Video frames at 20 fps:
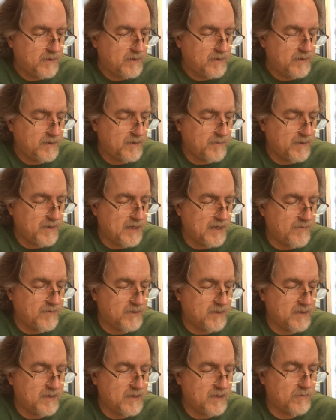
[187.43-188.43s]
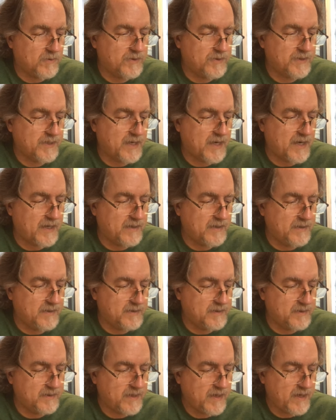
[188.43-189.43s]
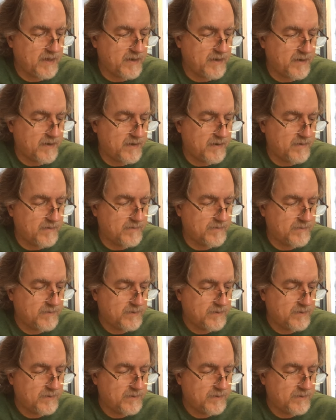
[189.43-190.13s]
here we have an equal sign instead of